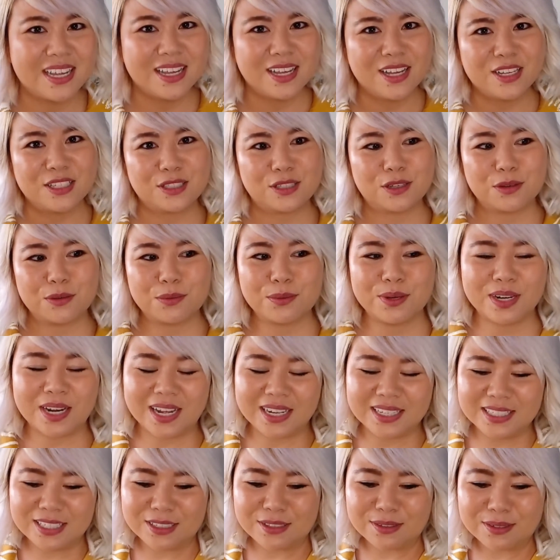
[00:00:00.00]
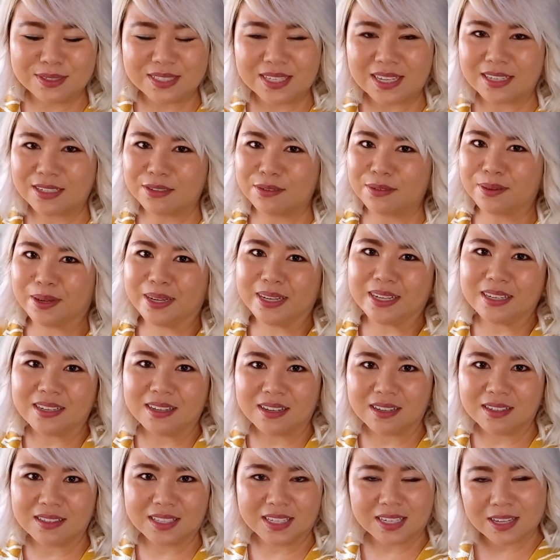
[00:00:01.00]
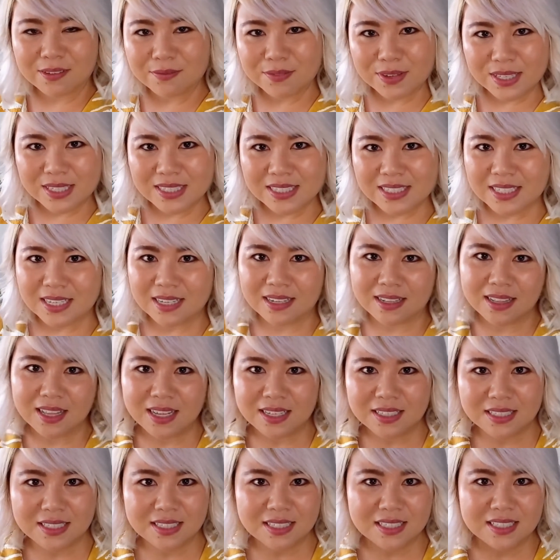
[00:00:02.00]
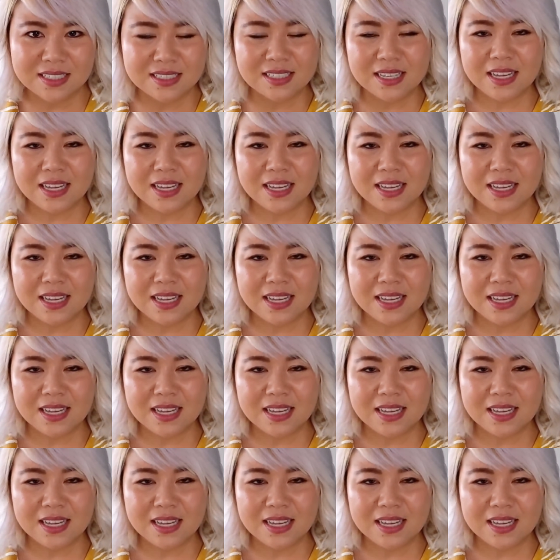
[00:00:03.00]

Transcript: So what I do is I create like events and classes